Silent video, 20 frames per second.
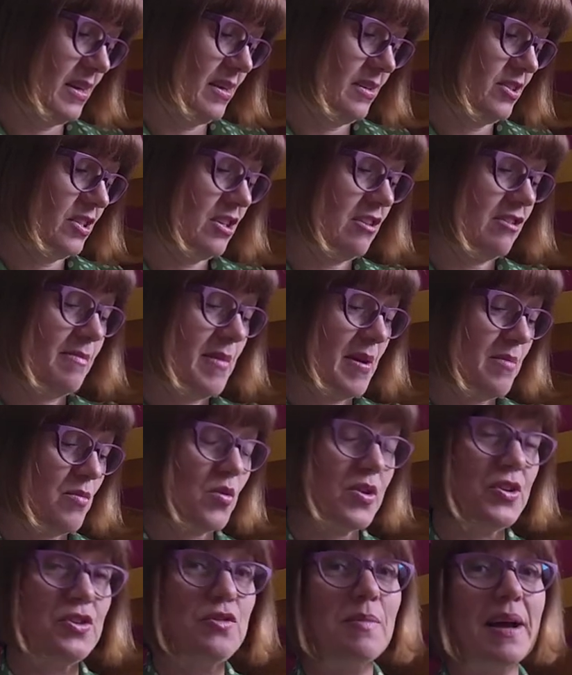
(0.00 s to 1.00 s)
So remember,
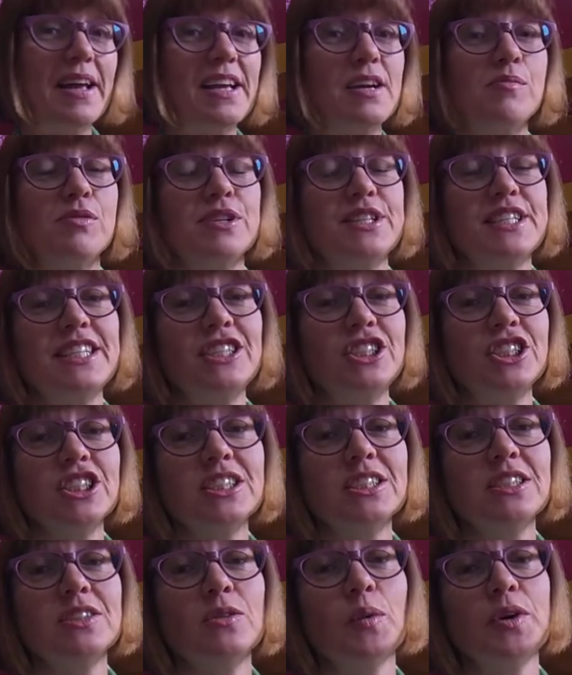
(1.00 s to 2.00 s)
when you make a prediction,
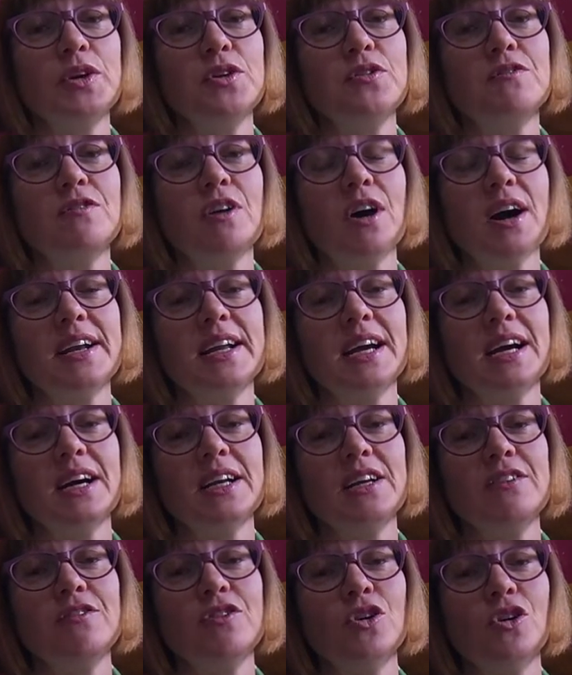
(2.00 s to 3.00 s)
when you find out
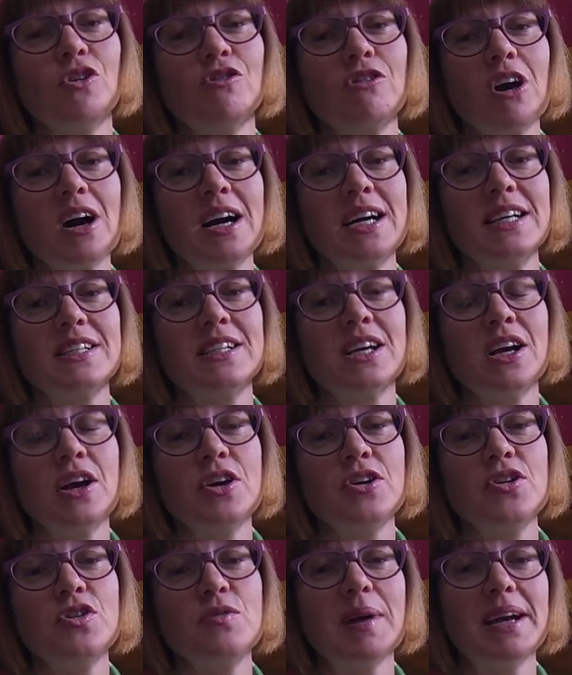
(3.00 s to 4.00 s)
if you're right,
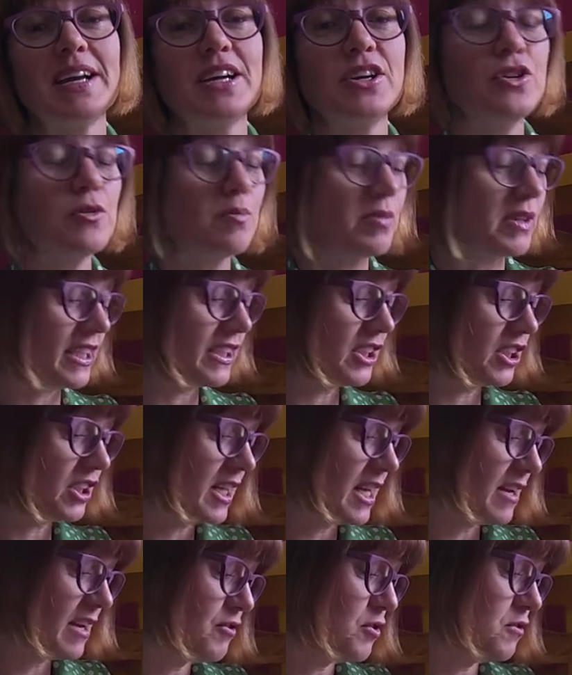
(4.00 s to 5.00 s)
you make a new prediction.
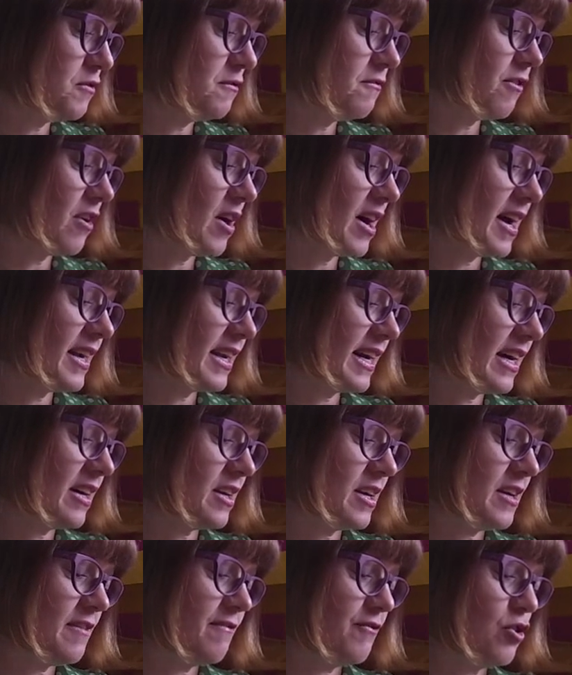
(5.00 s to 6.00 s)
you find
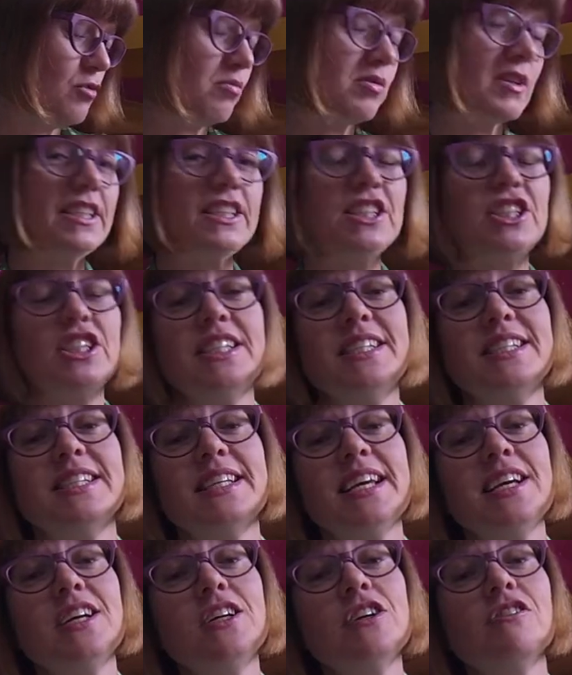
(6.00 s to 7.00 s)
out if your prediction is
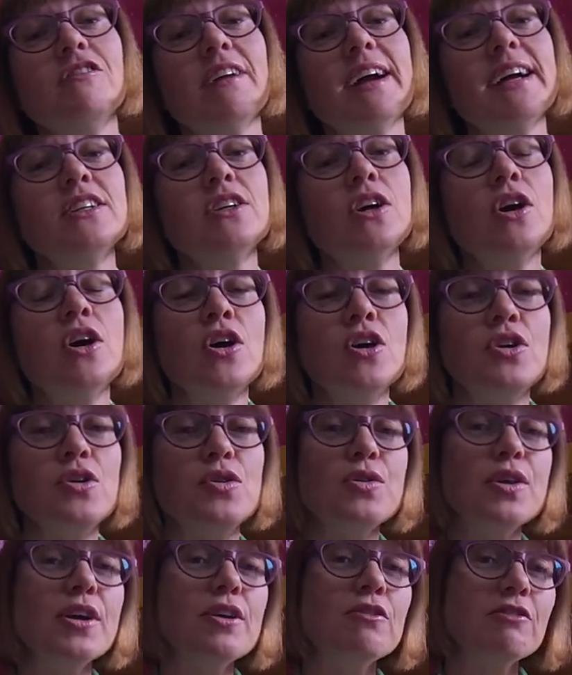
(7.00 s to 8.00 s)
incorrect, you
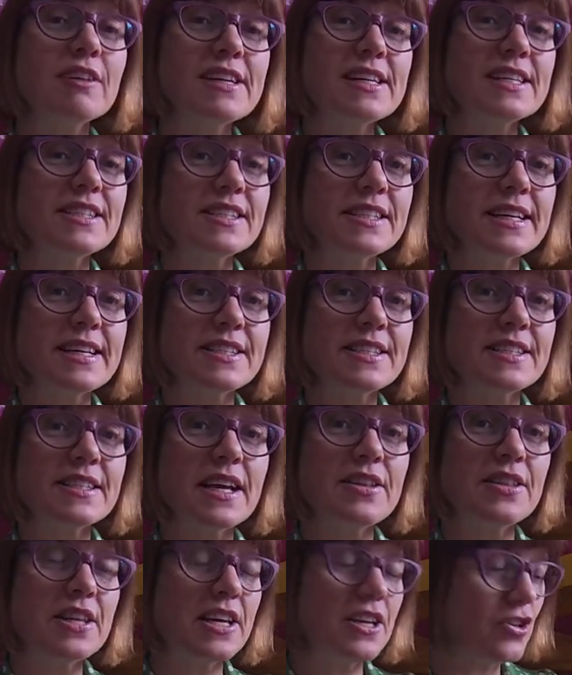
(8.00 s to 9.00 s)
then reassess
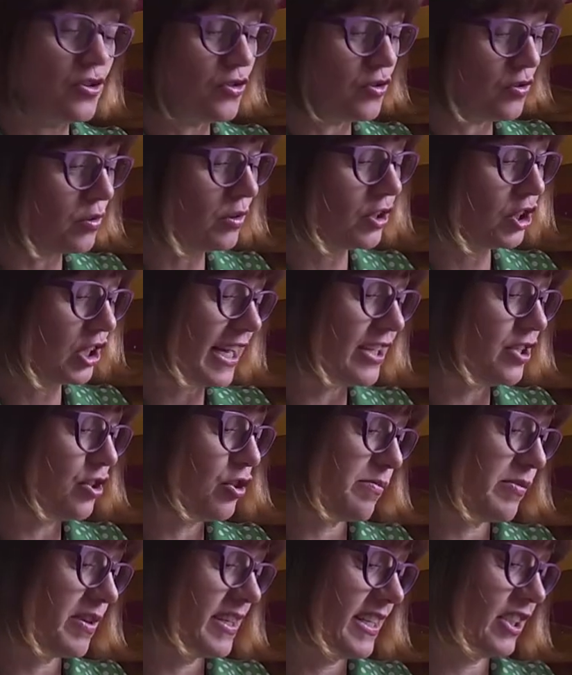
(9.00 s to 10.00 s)
and then you change your
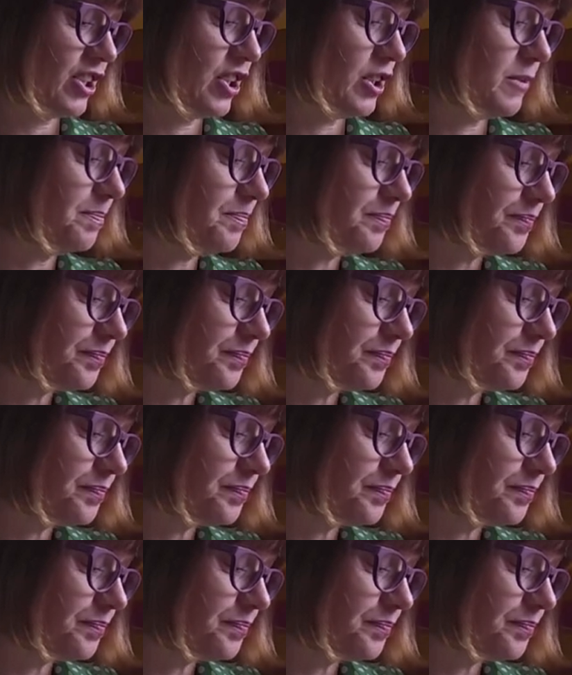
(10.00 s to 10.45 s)
prediction.